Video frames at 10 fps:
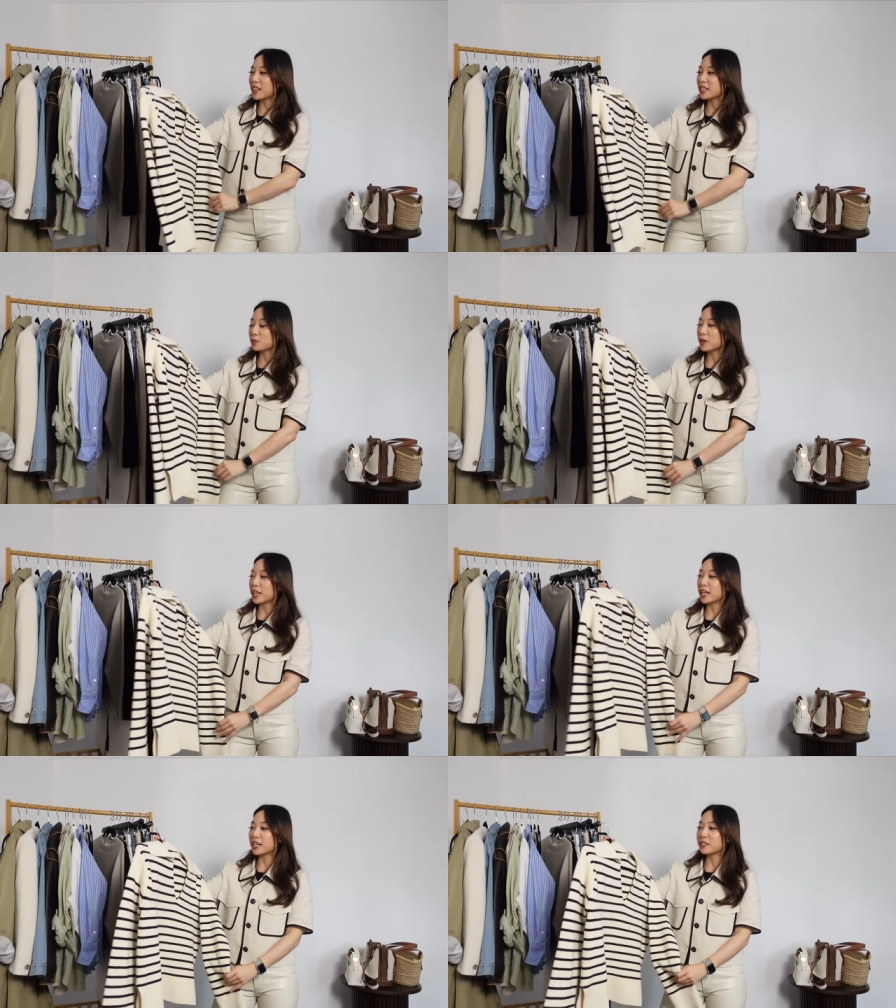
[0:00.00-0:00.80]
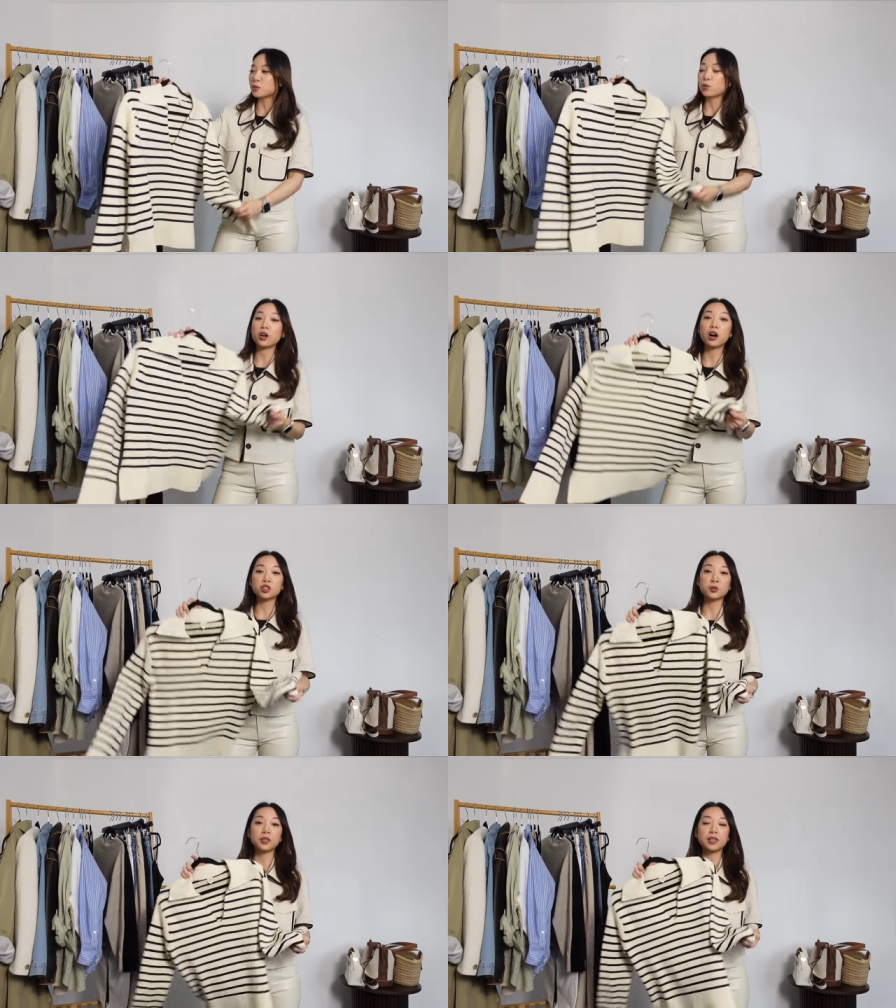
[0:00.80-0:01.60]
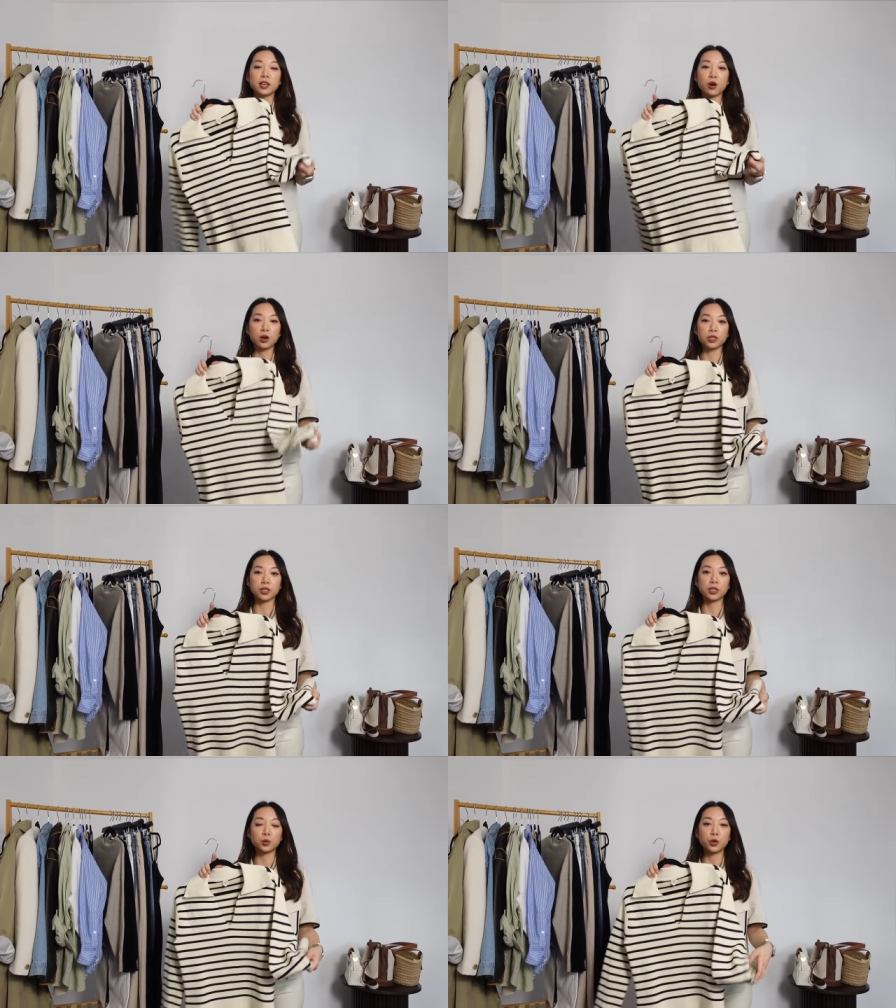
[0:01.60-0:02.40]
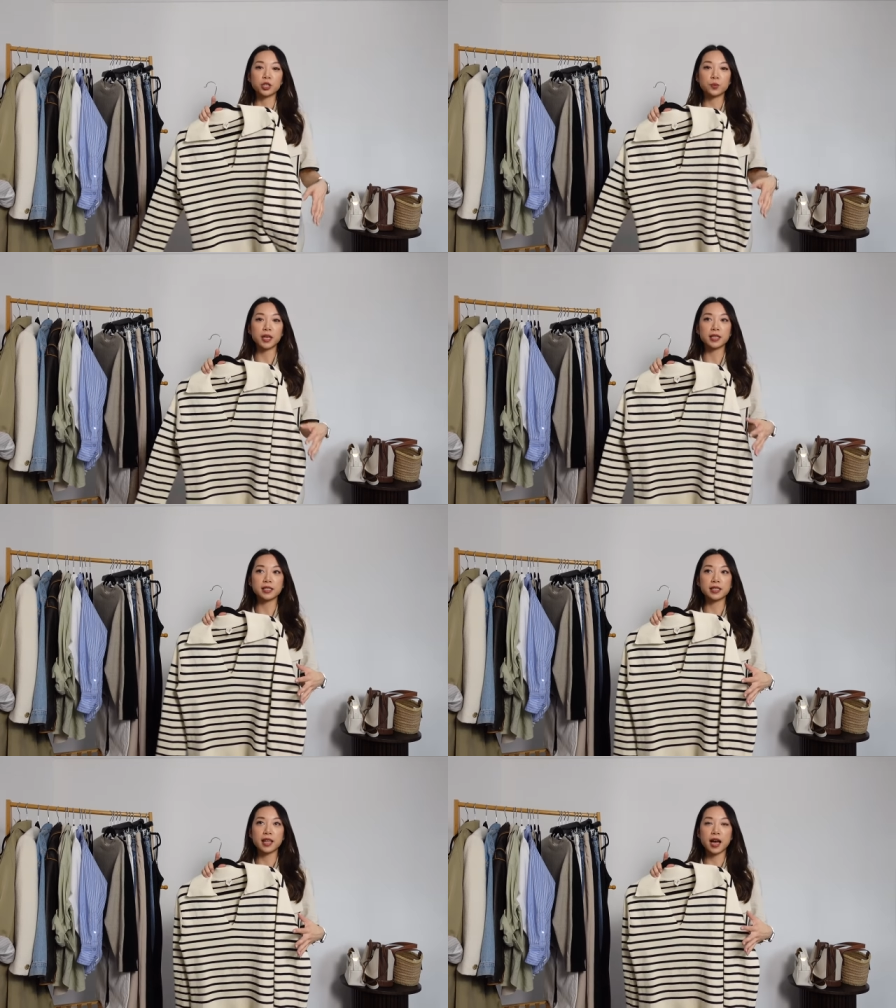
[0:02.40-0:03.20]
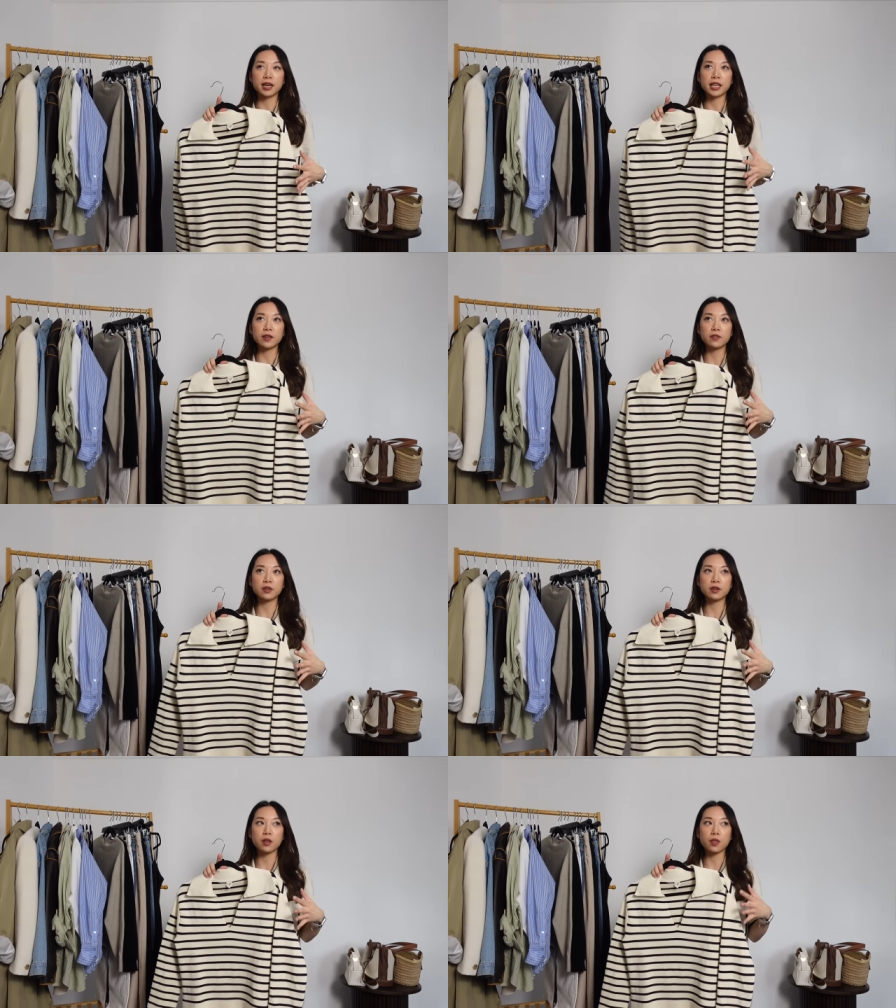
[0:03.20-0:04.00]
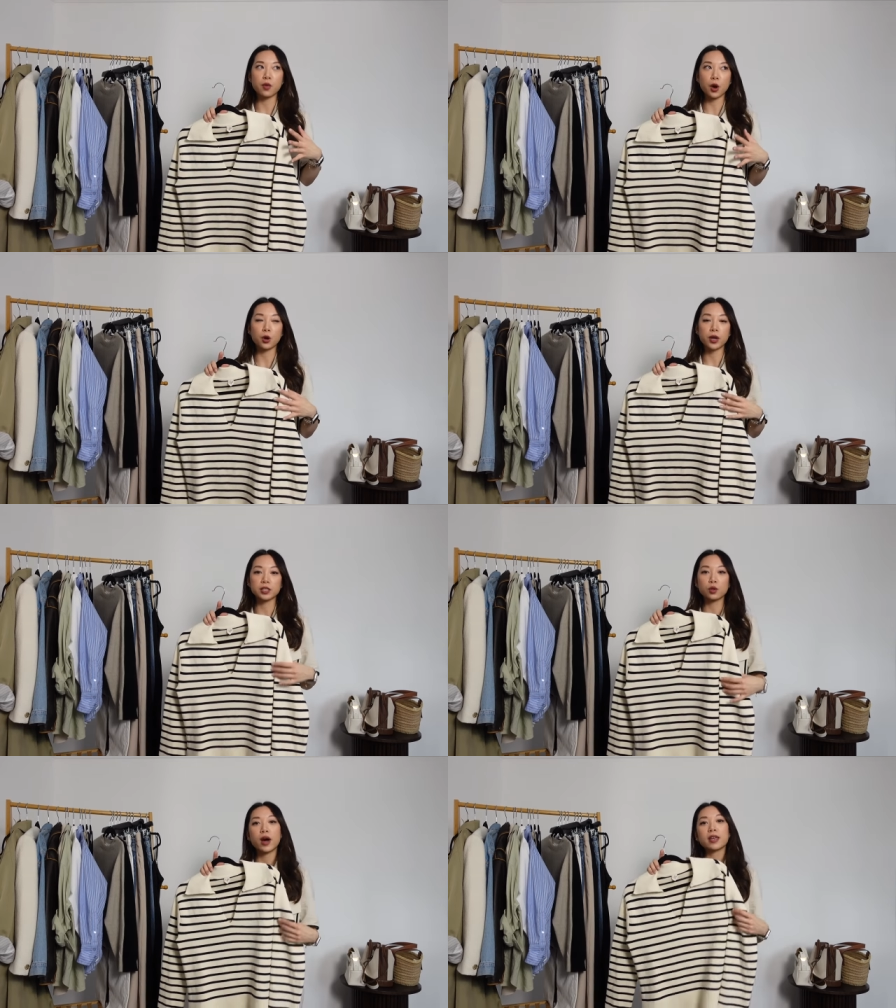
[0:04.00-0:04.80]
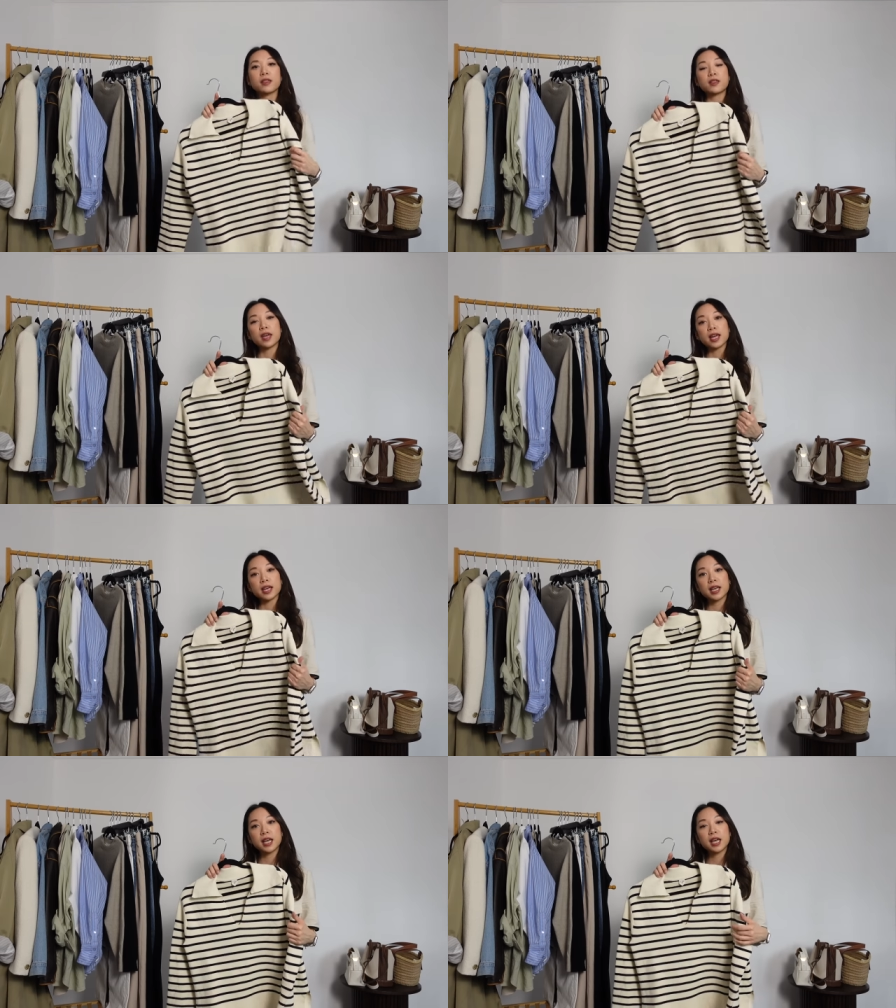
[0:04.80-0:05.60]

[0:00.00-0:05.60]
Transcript: This one is 100% cotton, which means that even though it's quite thick,